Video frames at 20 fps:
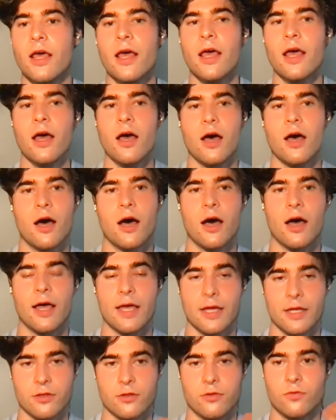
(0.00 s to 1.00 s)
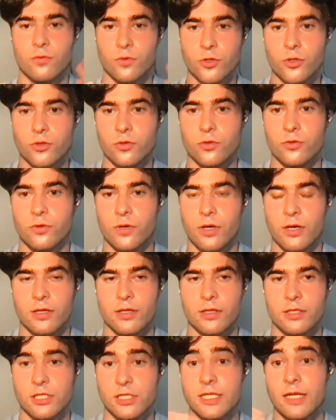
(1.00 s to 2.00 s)
And through
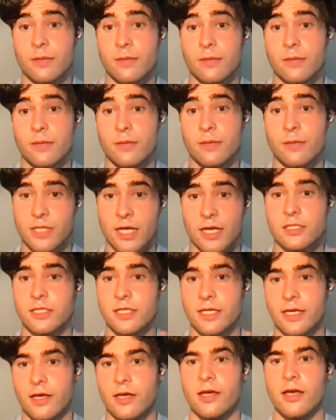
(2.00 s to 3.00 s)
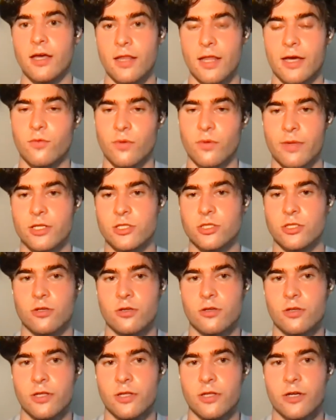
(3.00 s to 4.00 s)
SNP testing, like we mentioned
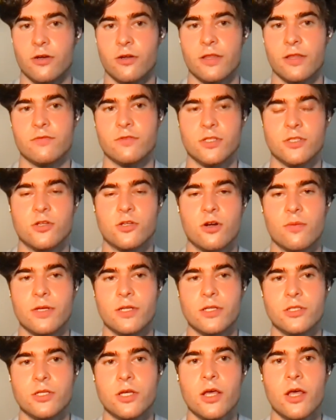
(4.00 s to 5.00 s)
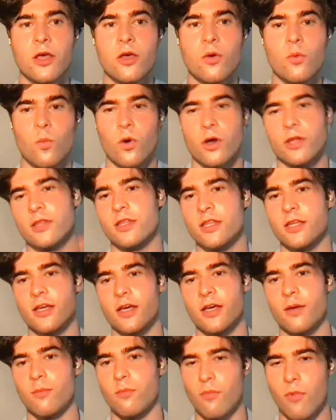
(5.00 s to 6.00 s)
earlier, they've determined what the
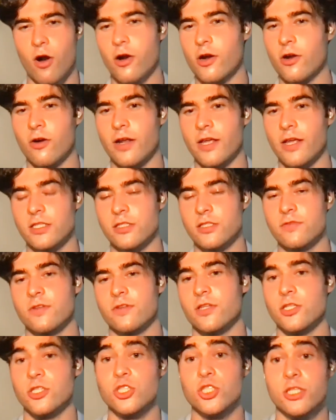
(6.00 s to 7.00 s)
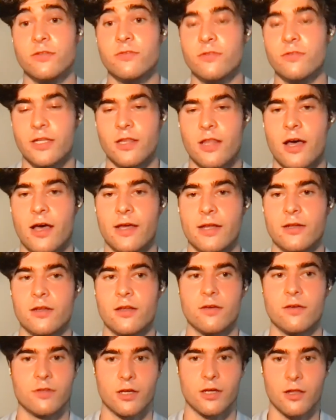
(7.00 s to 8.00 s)
marker is for the chiefly line
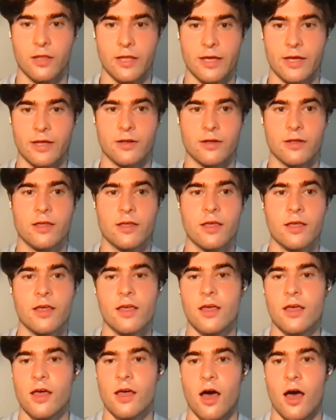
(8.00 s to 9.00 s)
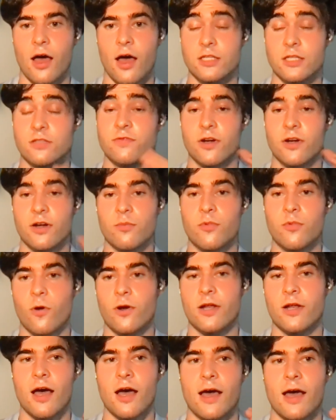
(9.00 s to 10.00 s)
of the clan. And it's very
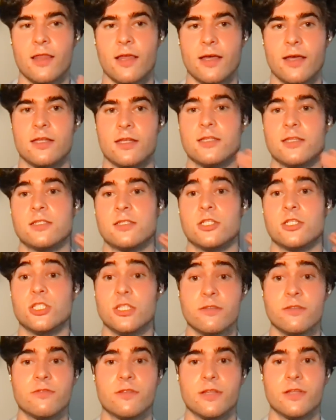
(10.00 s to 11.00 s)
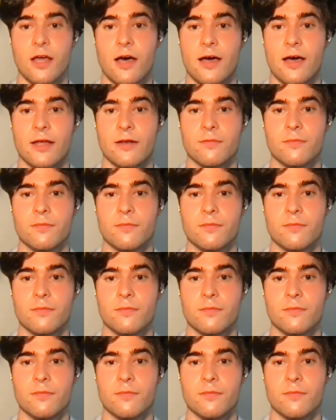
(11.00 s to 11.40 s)
important to highlight that it's the chiefly line.